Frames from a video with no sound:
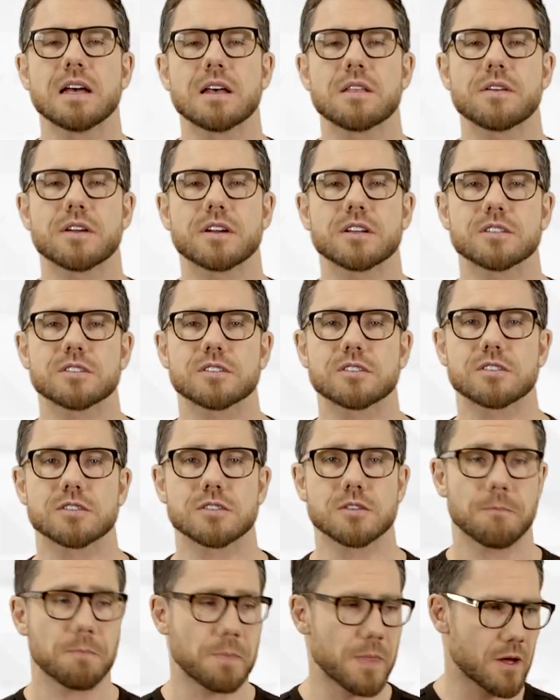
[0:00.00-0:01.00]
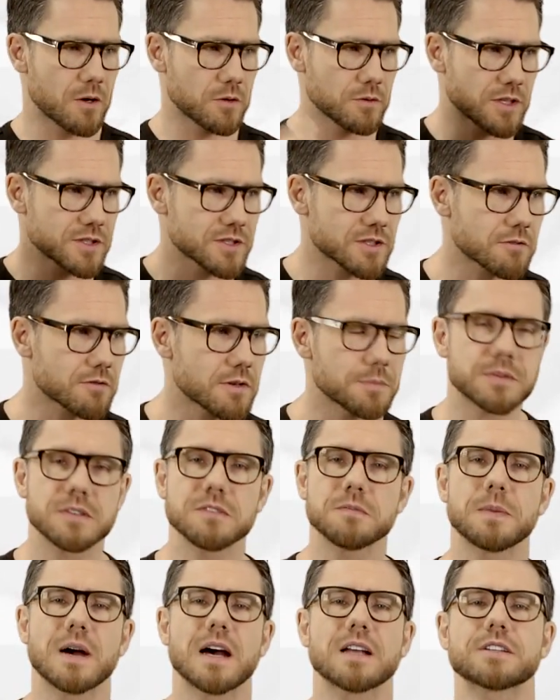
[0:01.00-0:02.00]
There is no
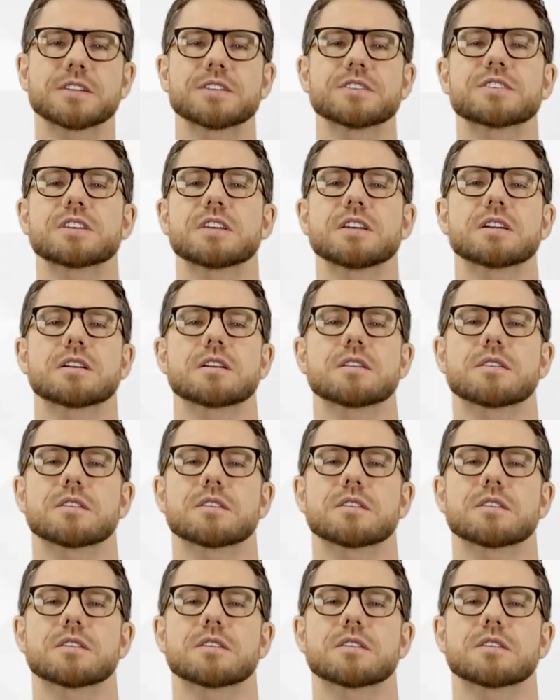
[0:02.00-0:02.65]
descriptive patterns here.